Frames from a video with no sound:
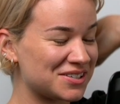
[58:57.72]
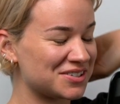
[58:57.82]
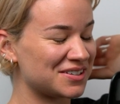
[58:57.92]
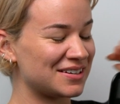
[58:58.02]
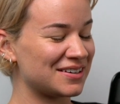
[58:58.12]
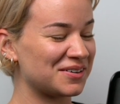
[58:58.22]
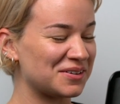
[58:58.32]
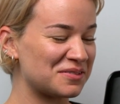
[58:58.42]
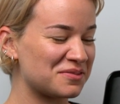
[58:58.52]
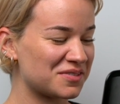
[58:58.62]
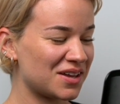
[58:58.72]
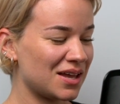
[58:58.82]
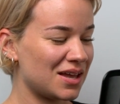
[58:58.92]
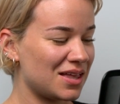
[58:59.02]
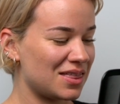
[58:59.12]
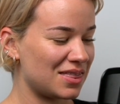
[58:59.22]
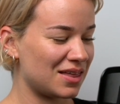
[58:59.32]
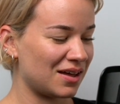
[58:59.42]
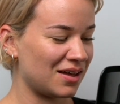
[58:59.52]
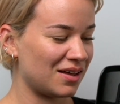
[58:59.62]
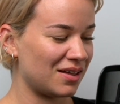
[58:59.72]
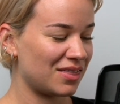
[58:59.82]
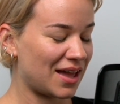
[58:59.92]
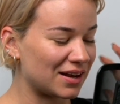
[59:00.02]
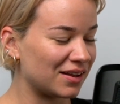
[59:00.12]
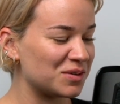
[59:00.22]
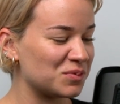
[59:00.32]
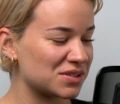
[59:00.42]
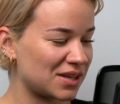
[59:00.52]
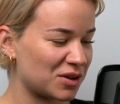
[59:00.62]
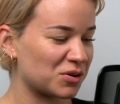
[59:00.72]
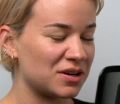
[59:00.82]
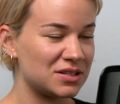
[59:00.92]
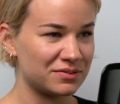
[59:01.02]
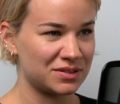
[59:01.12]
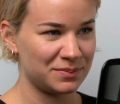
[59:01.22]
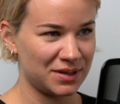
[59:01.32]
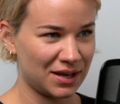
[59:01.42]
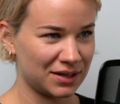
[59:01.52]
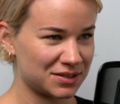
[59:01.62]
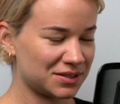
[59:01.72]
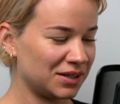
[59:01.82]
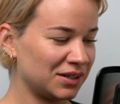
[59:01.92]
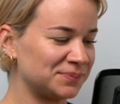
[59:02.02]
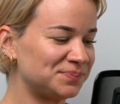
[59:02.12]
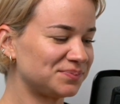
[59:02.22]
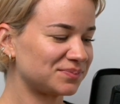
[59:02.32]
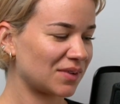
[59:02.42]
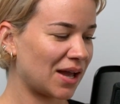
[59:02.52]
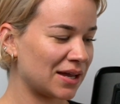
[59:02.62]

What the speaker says: question of the headline was, can creativity be hacked? And